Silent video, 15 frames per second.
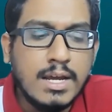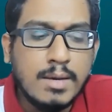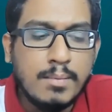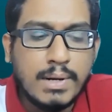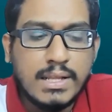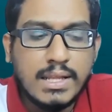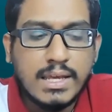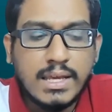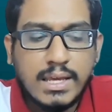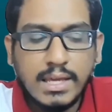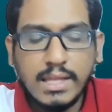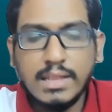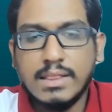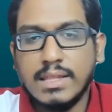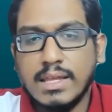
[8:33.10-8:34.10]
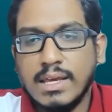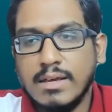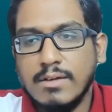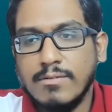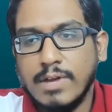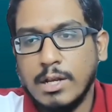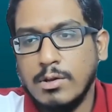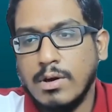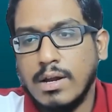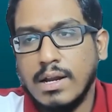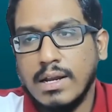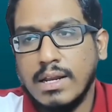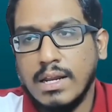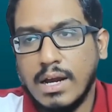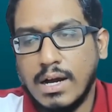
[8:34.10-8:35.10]
But the key thing when you are a
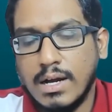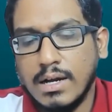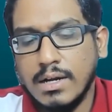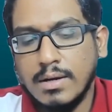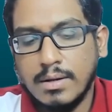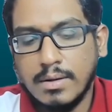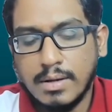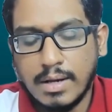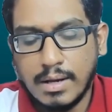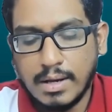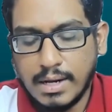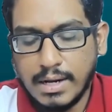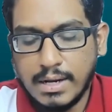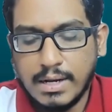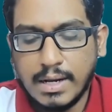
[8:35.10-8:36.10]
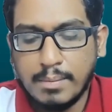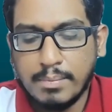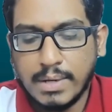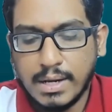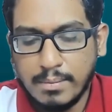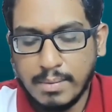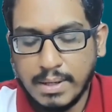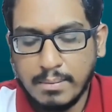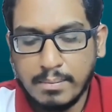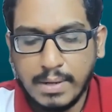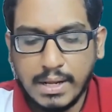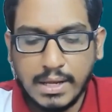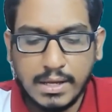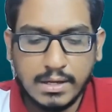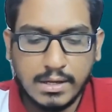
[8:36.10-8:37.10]
young and upcoming
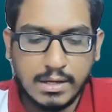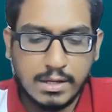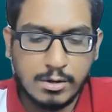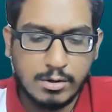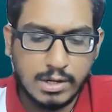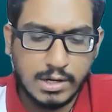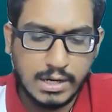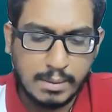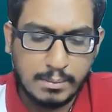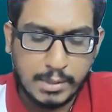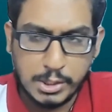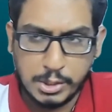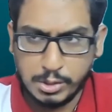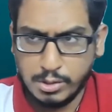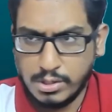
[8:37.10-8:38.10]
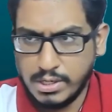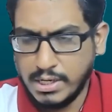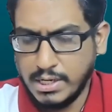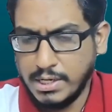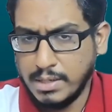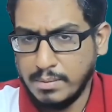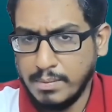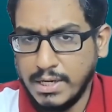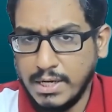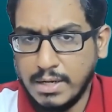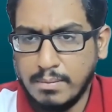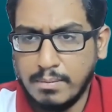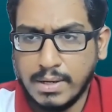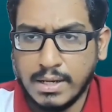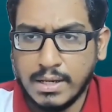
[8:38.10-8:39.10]
player or an amateur and
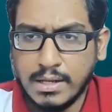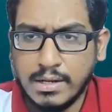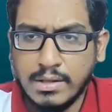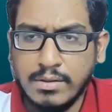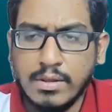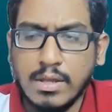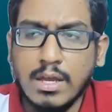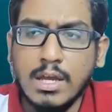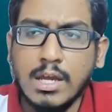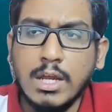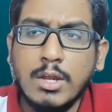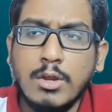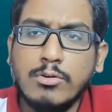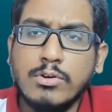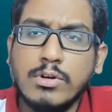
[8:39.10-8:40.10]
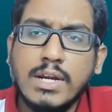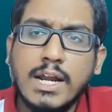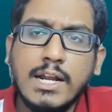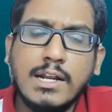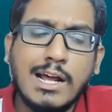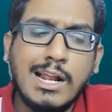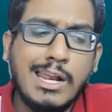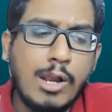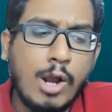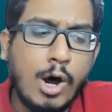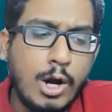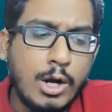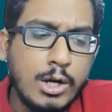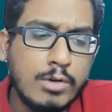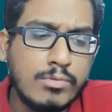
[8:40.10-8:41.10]
intermediate player is you should get a
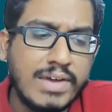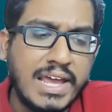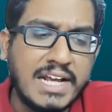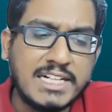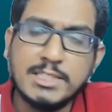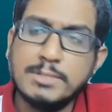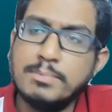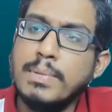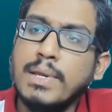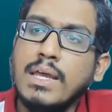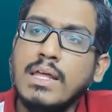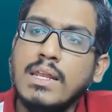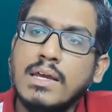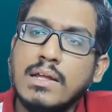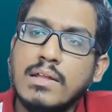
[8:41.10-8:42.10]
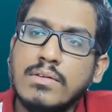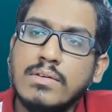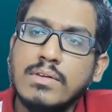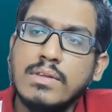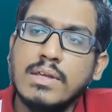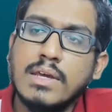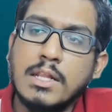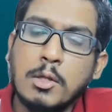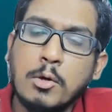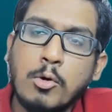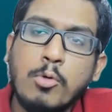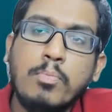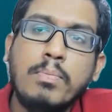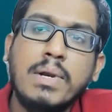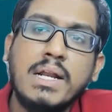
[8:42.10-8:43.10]
lot of experience in the
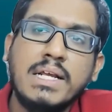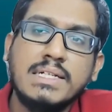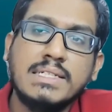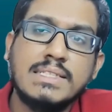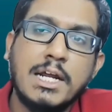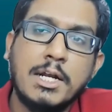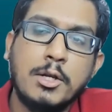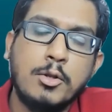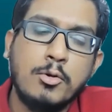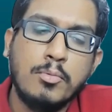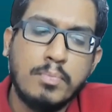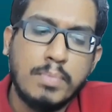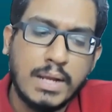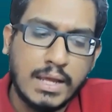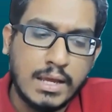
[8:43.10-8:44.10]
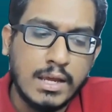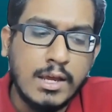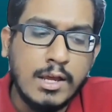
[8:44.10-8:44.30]
openings that you play.